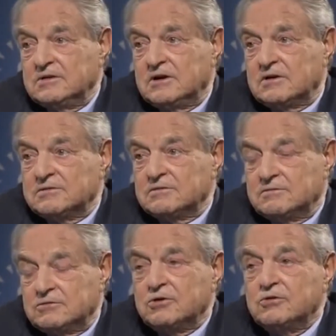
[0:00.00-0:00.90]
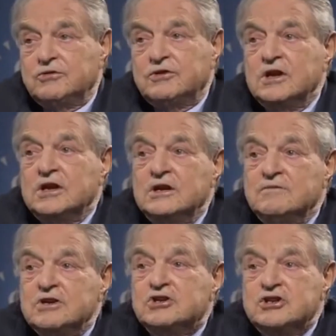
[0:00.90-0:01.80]
are those
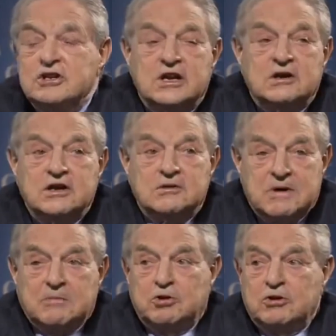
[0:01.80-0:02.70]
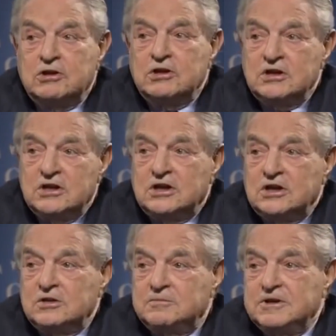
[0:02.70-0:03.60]
in which a bubble
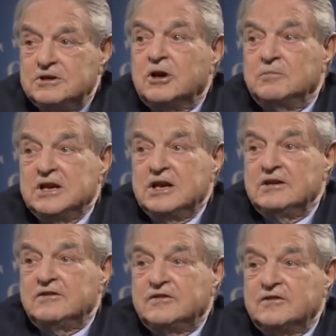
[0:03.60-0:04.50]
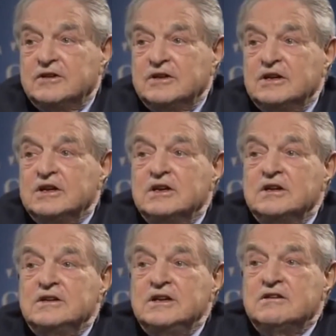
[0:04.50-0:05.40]
predominates.
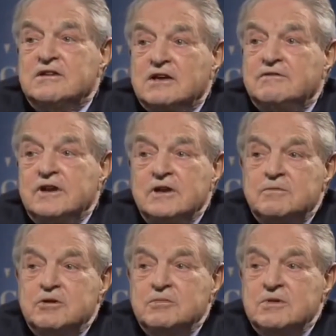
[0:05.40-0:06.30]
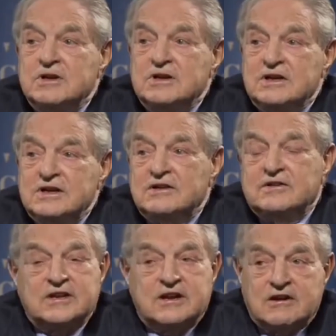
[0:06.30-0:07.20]
Near equilibrium
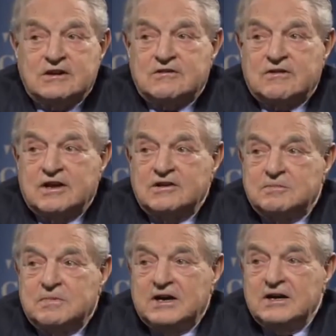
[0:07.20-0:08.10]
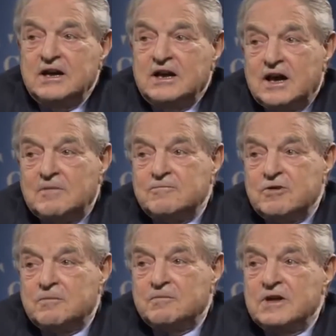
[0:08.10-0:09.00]
is characterized by
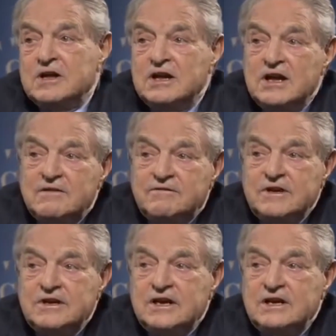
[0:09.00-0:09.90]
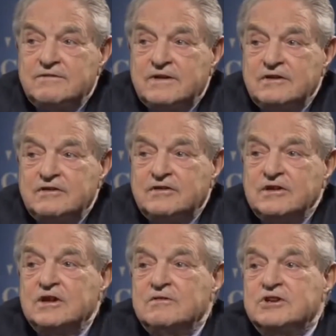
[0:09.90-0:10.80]
humdrum, everyday events
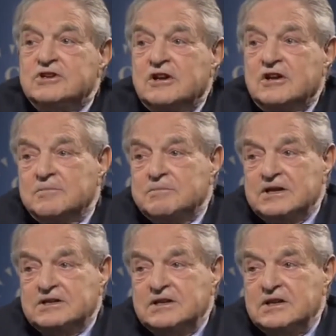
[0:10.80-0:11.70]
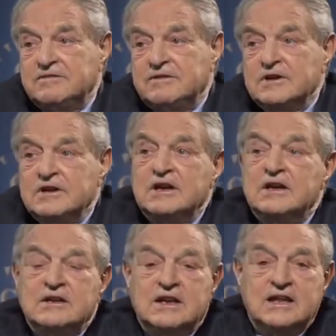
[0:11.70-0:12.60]
which are repetitive
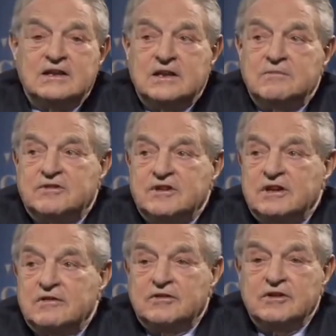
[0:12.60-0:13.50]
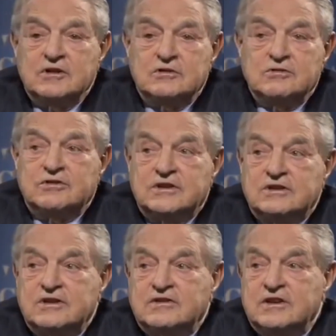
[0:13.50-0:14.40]
and lend themselves to
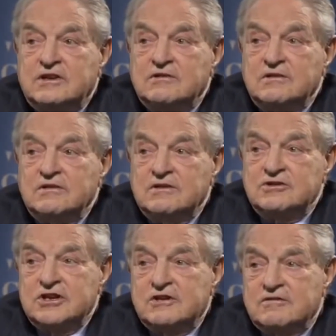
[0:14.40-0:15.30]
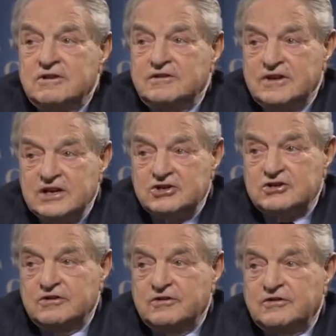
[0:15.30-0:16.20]
statistical
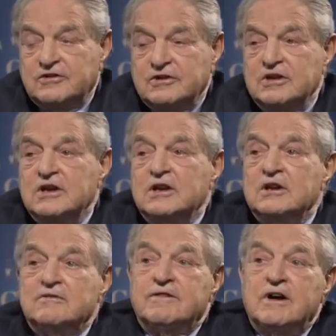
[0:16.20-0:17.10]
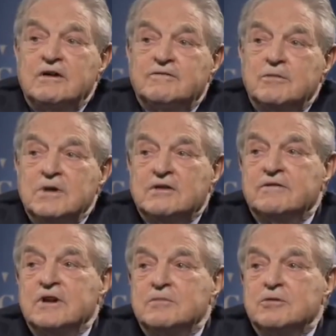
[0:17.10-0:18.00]
generalizations. Far from
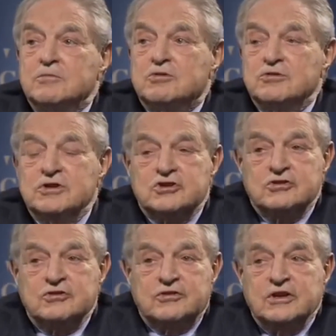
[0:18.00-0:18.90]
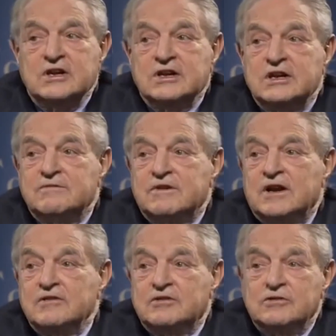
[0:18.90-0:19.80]
equilibrium conditions give
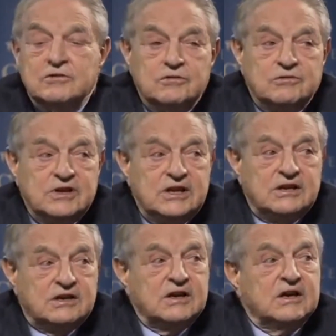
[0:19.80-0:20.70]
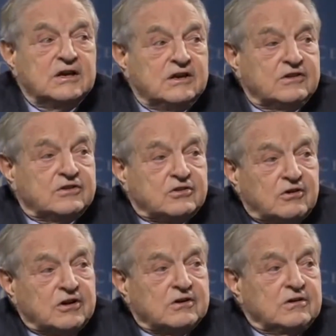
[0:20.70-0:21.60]
rise to unique
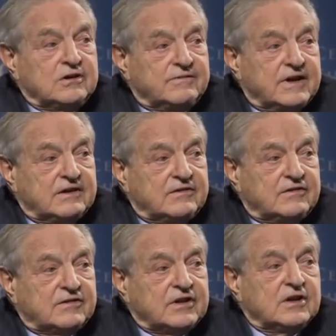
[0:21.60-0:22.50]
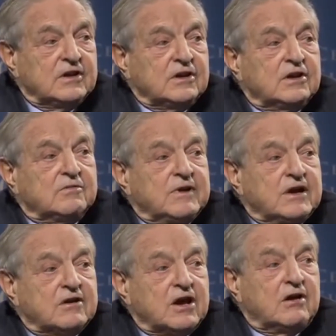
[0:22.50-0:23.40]
historical events
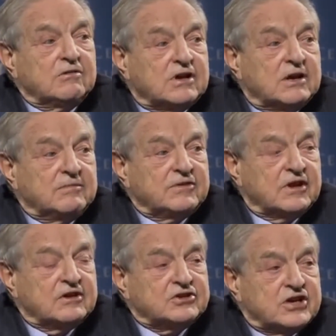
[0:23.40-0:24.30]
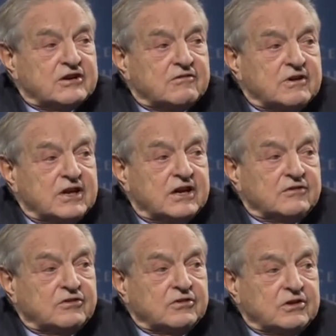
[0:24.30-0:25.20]
where outcomes are generally
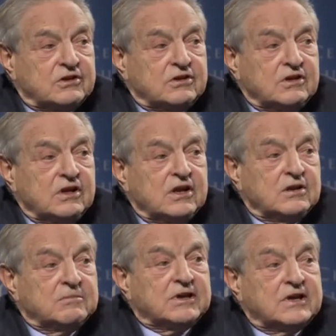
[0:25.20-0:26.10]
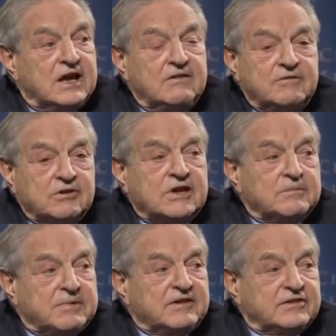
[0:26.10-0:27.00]
uncertain but have the
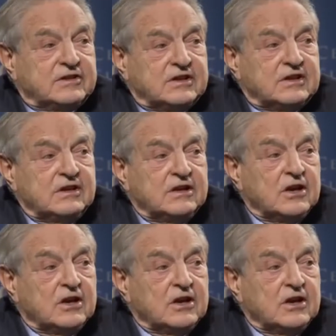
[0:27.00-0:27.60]
capacity